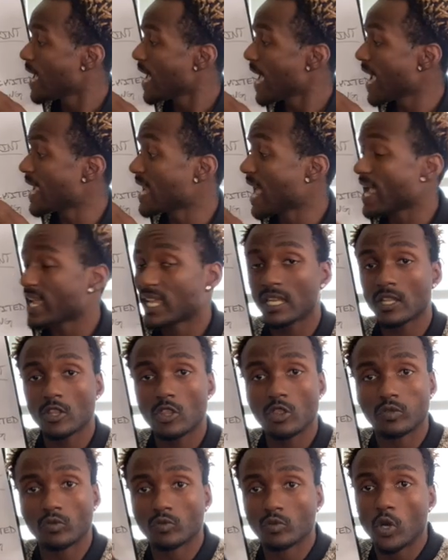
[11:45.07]
and I can
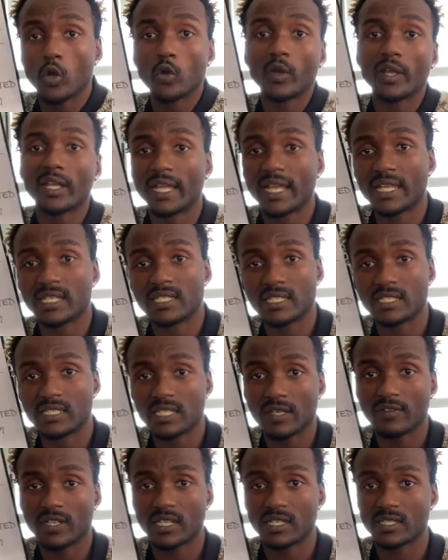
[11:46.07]
throw it into
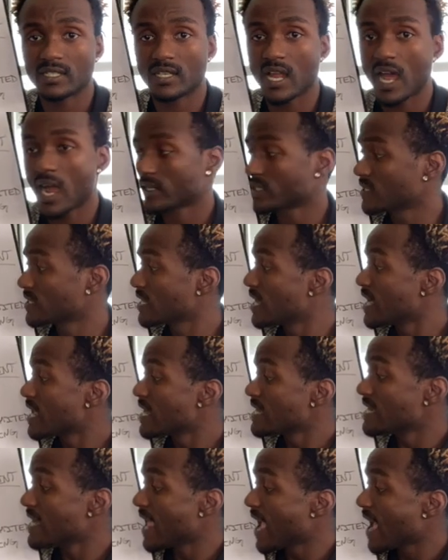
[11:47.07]
dividend stocks.
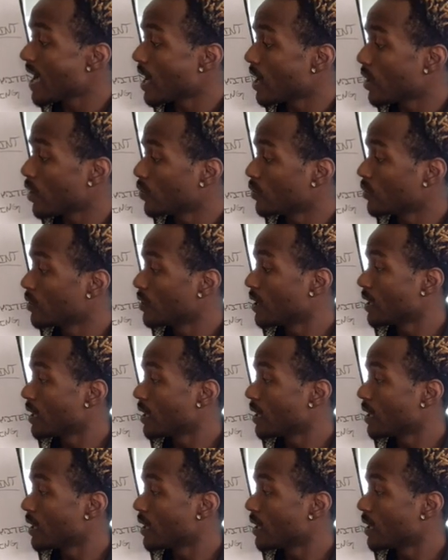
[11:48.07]
Now,